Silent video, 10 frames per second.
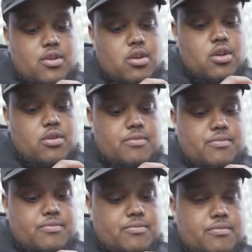You're trying to
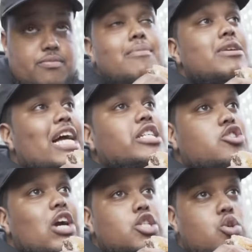die. Let me actually
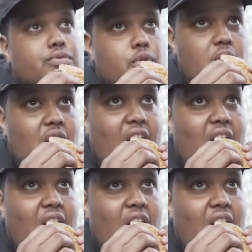try and chew for it.